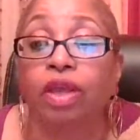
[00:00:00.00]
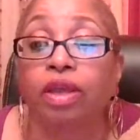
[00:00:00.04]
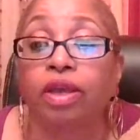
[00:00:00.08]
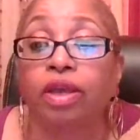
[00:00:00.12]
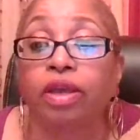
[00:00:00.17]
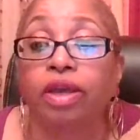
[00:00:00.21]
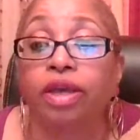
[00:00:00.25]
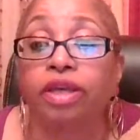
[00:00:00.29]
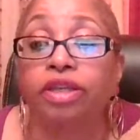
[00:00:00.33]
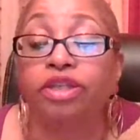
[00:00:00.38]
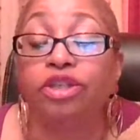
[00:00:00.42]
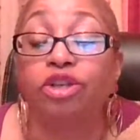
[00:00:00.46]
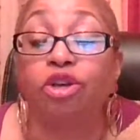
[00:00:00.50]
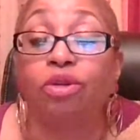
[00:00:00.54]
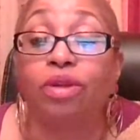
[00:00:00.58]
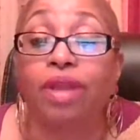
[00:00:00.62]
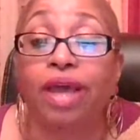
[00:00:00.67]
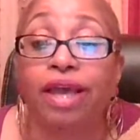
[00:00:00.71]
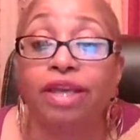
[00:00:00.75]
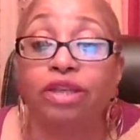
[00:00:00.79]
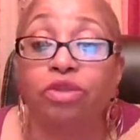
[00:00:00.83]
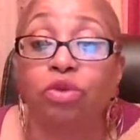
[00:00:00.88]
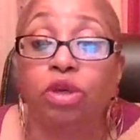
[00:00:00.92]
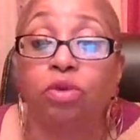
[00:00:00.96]
Because,
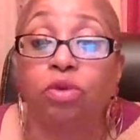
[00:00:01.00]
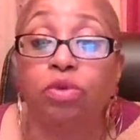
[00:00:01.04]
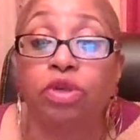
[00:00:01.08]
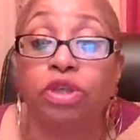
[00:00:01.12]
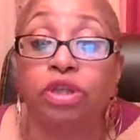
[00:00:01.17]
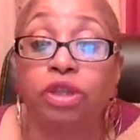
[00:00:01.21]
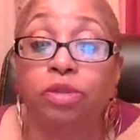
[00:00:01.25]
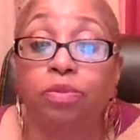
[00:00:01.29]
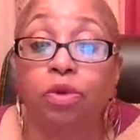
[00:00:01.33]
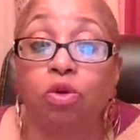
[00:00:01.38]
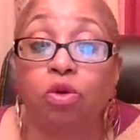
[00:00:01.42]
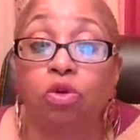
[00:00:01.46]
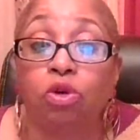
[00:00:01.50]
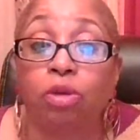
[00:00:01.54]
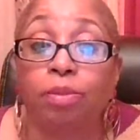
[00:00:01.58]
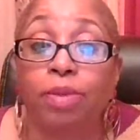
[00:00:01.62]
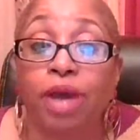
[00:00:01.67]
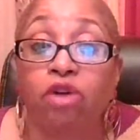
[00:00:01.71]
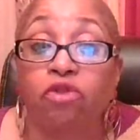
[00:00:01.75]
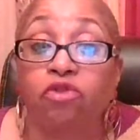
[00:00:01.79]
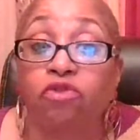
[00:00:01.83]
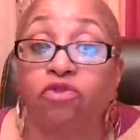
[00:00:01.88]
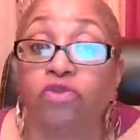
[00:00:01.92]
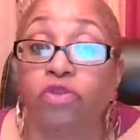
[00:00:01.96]
last week we spoke
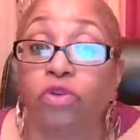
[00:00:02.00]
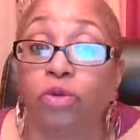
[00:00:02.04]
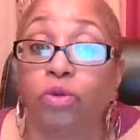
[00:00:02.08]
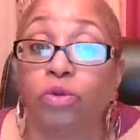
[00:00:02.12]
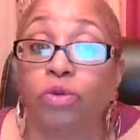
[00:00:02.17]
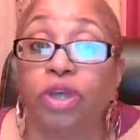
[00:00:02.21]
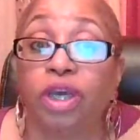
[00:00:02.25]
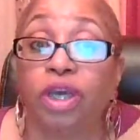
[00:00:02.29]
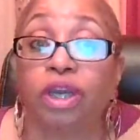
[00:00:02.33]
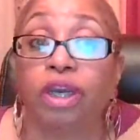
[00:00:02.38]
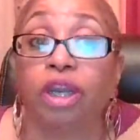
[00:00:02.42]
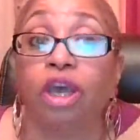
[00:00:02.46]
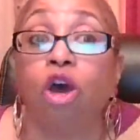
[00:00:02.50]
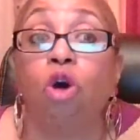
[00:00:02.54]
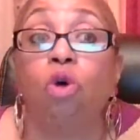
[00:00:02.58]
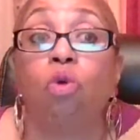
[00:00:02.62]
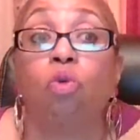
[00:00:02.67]
about food and